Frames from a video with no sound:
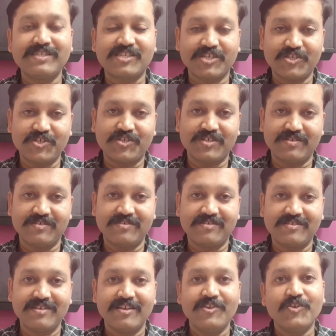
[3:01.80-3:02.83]

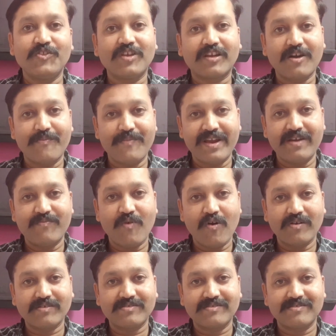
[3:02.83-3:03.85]
suggestions in the comment
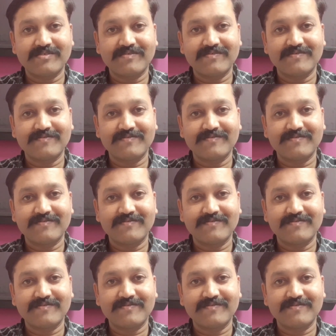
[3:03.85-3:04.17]
box.